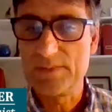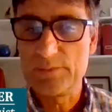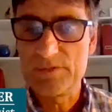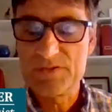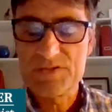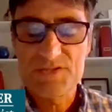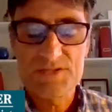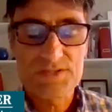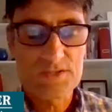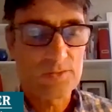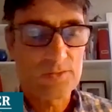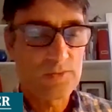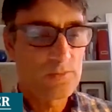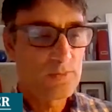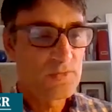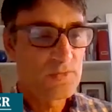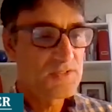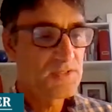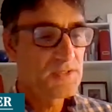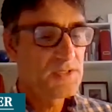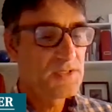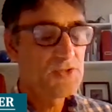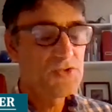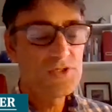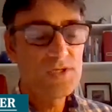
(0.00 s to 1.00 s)
which was
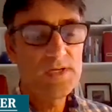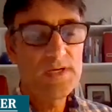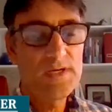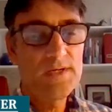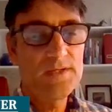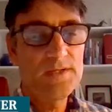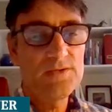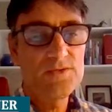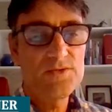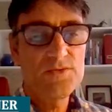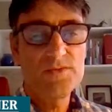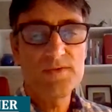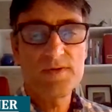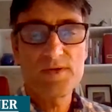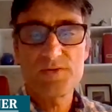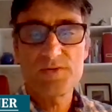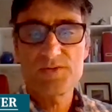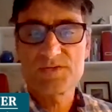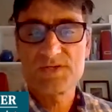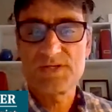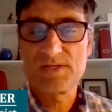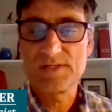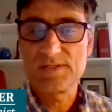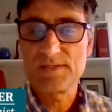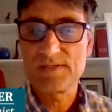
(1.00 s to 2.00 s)
initiated in
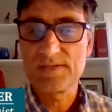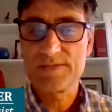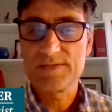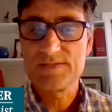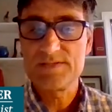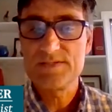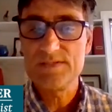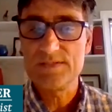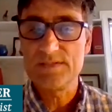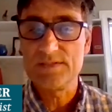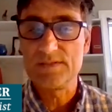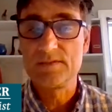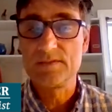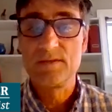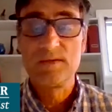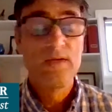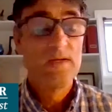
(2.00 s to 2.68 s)
2019